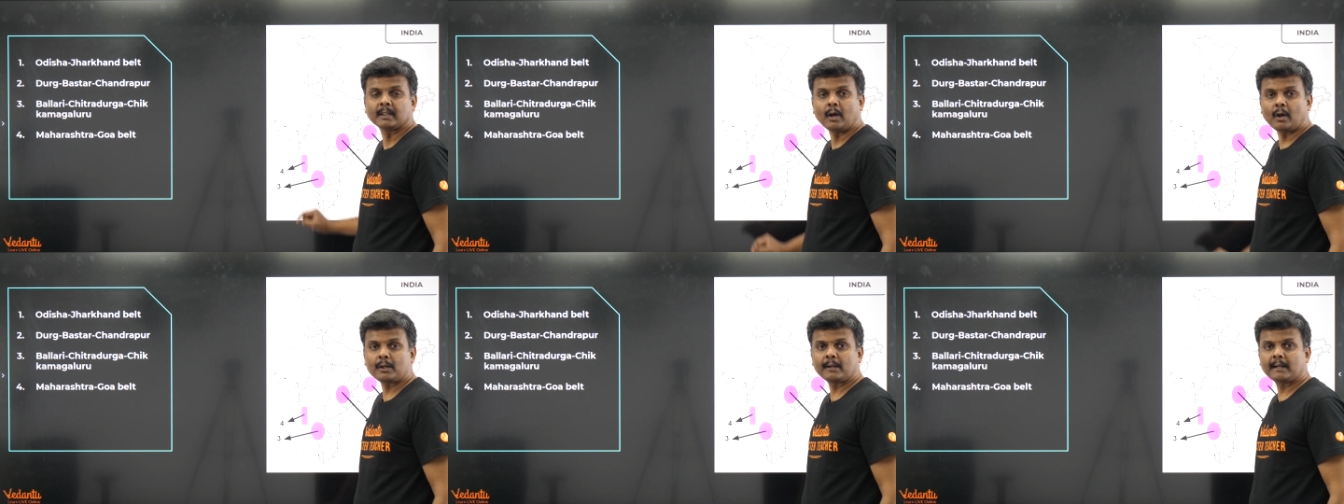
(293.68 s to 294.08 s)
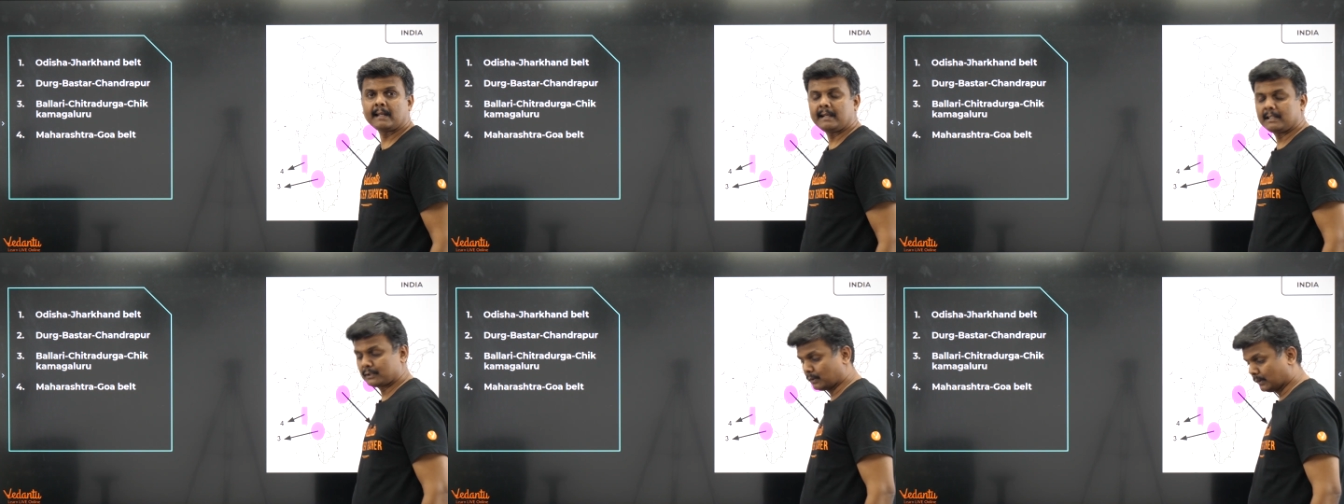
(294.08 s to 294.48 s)
Are you
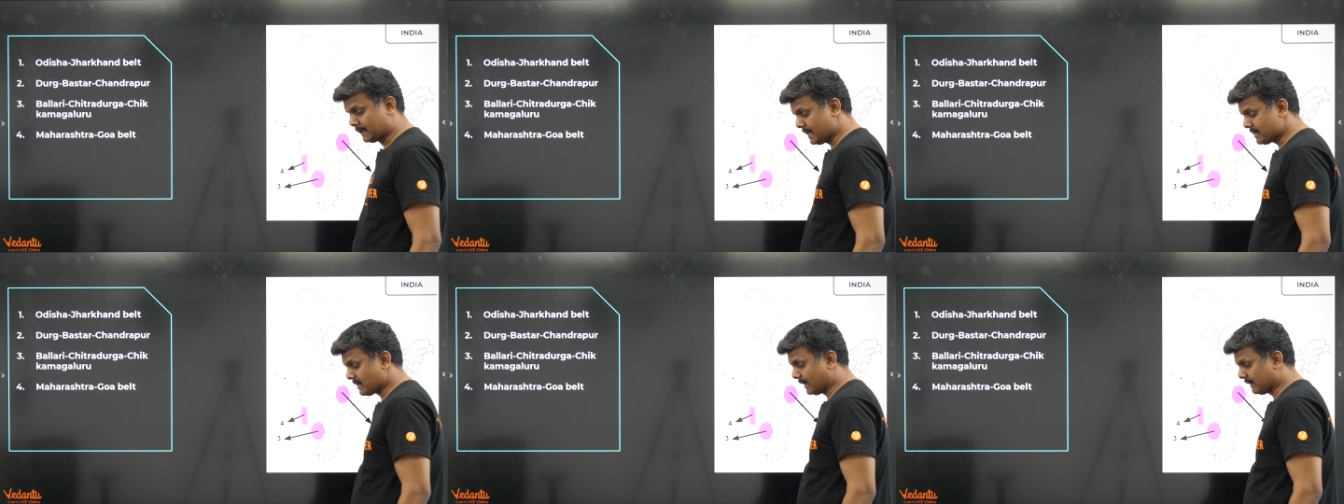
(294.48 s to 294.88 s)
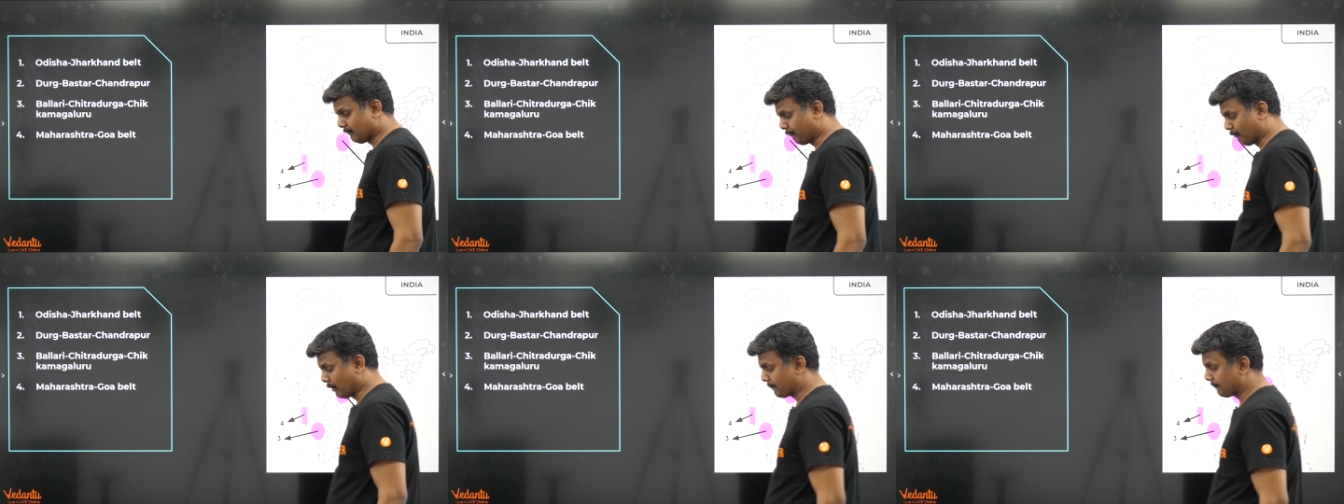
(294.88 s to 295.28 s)
clear? So these are the
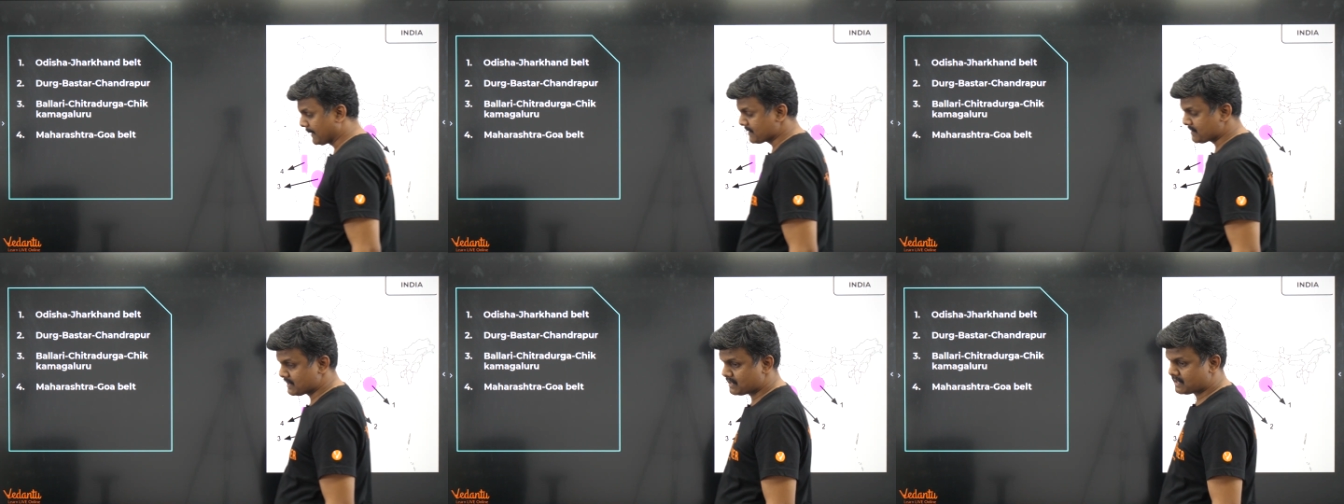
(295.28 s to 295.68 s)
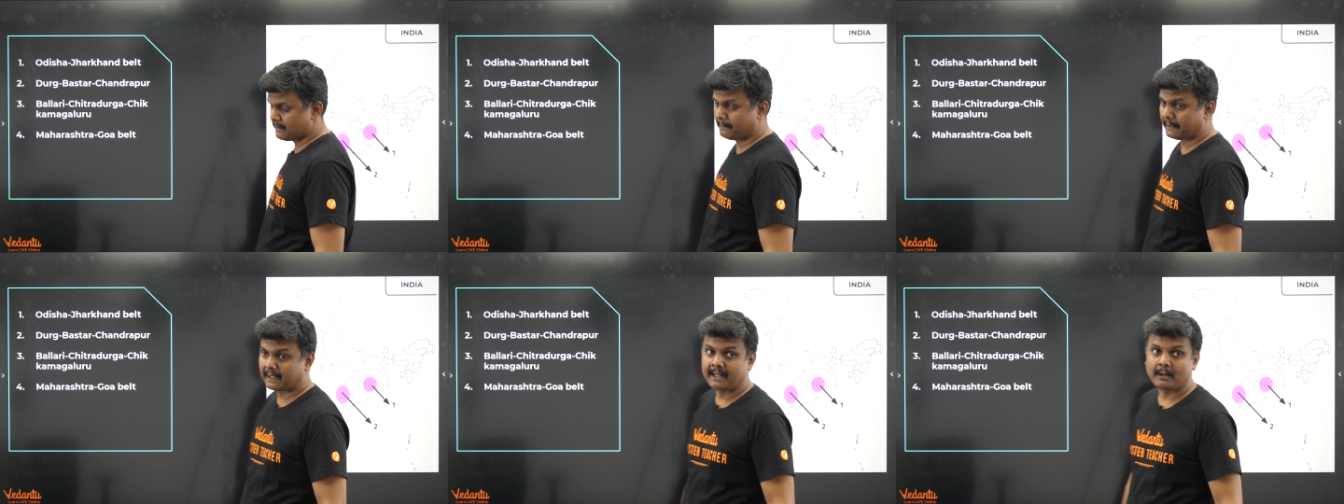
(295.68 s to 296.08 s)
four places
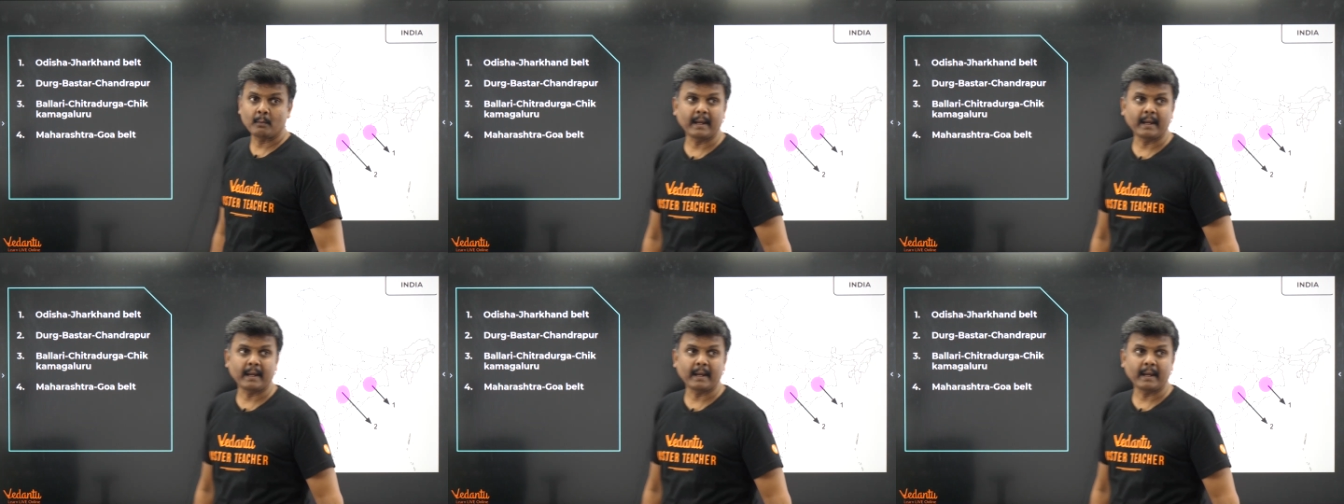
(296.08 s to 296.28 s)
typically